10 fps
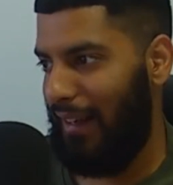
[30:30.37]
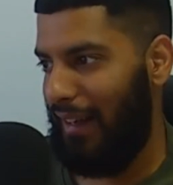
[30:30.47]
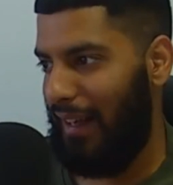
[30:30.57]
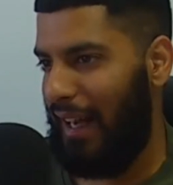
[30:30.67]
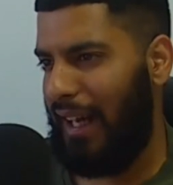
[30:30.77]

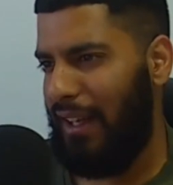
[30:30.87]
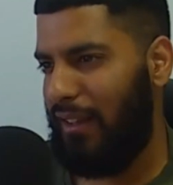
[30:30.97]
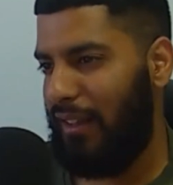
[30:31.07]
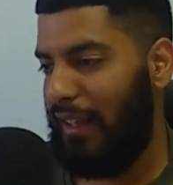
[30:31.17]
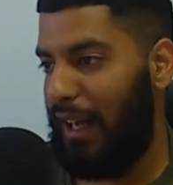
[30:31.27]
I
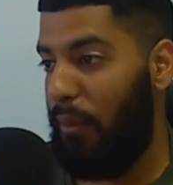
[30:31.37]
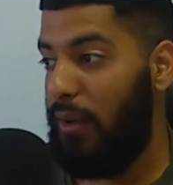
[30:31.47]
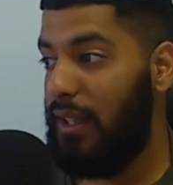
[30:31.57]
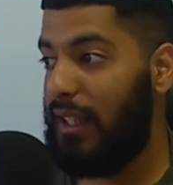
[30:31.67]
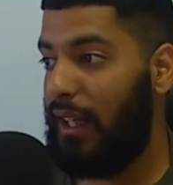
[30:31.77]

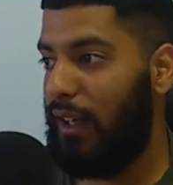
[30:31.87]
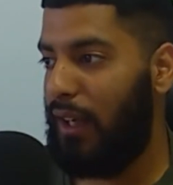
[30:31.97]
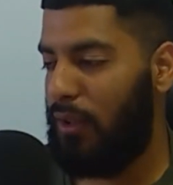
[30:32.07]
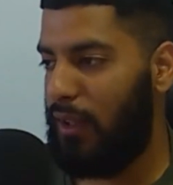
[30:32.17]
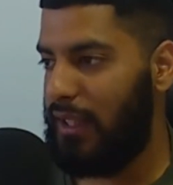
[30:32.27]
wouldn't say I
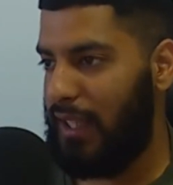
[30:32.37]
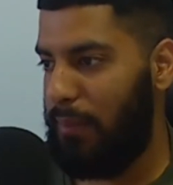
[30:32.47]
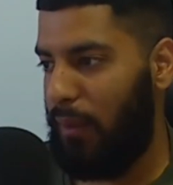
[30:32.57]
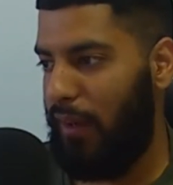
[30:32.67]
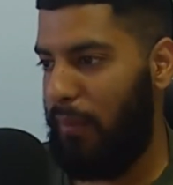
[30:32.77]
took a step
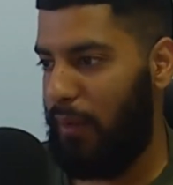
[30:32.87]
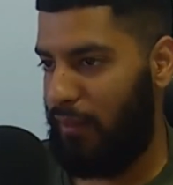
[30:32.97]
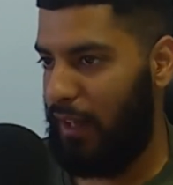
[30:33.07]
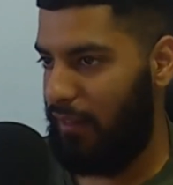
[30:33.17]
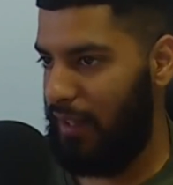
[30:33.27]
away from the
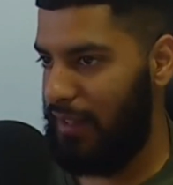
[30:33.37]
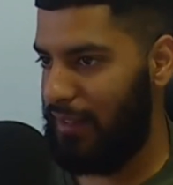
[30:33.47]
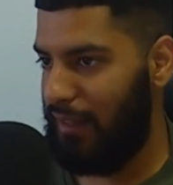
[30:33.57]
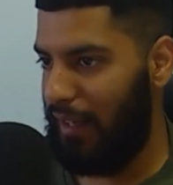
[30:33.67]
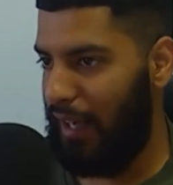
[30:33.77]
rat race.
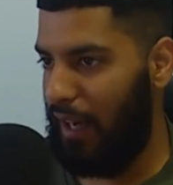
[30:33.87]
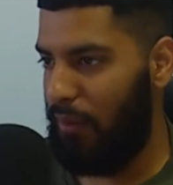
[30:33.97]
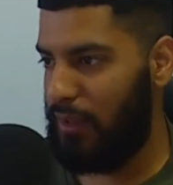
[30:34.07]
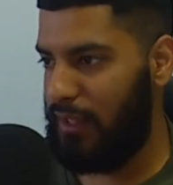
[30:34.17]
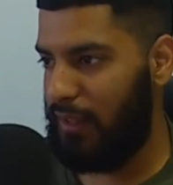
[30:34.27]
I
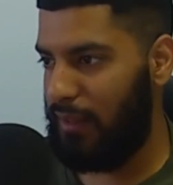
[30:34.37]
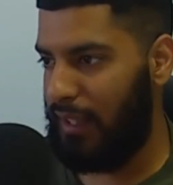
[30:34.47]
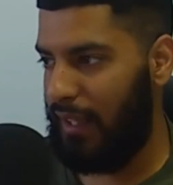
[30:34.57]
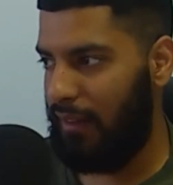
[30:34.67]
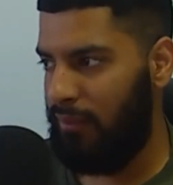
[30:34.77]
was
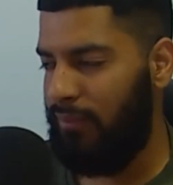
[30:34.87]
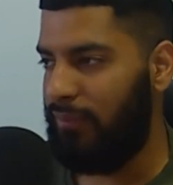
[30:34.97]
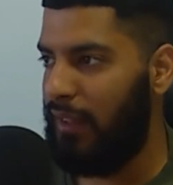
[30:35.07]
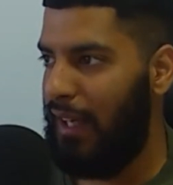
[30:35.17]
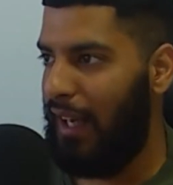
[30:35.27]
like,
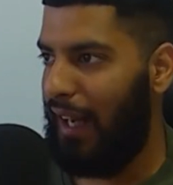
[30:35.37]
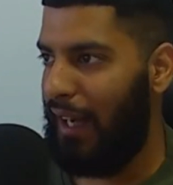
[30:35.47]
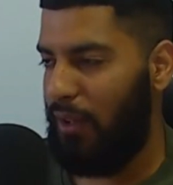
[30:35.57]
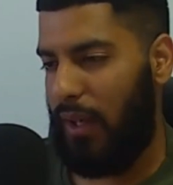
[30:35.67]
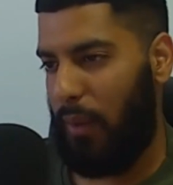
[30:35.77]
I
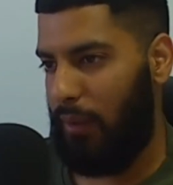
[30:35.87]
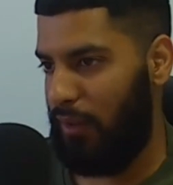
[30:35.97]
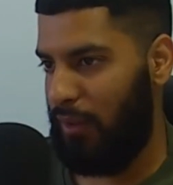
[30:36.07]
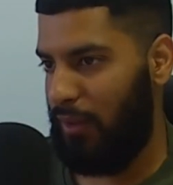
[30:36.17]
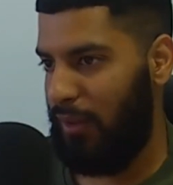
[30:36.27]
know what I want to
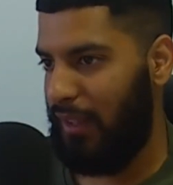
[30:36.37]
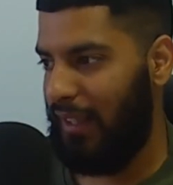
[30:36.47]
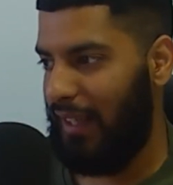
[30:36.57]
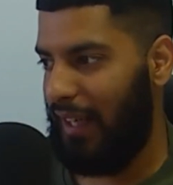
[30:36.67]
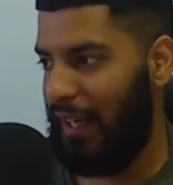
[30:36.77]
do.
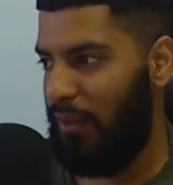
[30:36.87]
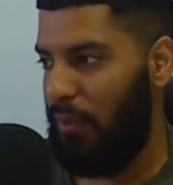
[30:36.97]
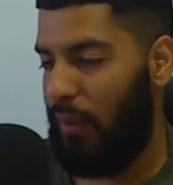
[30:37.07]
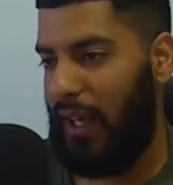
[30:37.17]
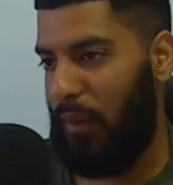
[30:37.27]
I know
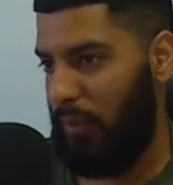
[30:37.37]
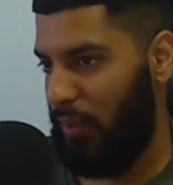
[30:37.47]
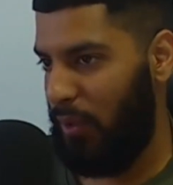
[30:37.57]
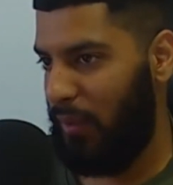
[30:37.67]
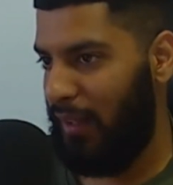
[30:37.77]
why I want to
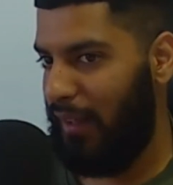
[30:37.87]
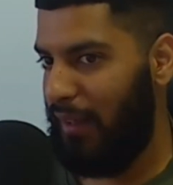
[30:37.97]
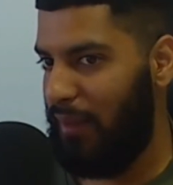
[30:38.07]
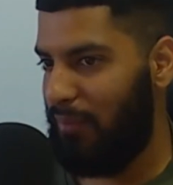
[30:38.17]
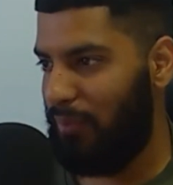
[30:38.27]
do it,
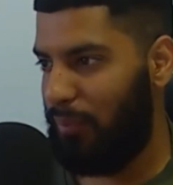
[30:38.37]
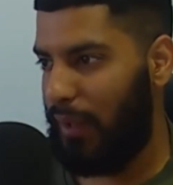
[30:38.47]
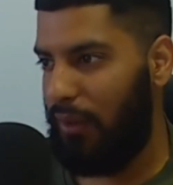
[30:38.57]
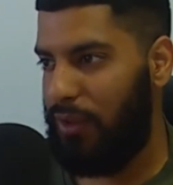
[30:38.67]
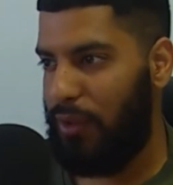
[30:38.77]
but
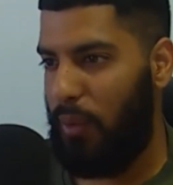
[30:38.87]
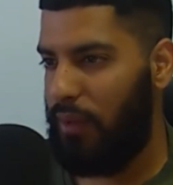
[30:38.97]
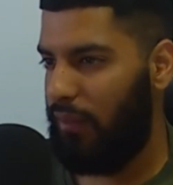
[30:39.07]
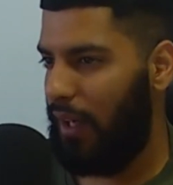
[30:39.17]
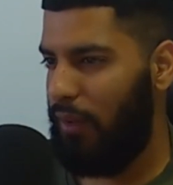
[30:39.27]
I also
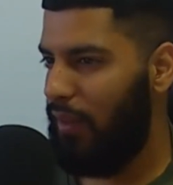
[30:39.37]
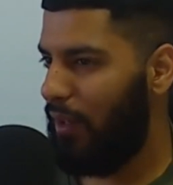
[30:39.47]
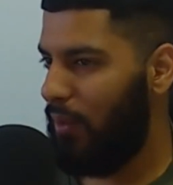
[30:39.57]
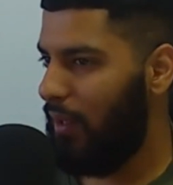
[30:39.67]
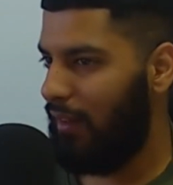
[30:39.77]
I don't feel like
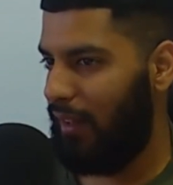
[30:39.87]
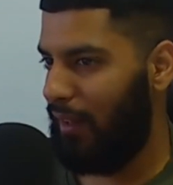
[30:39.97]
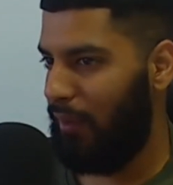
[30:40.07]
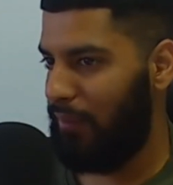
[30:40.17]
doing it right now.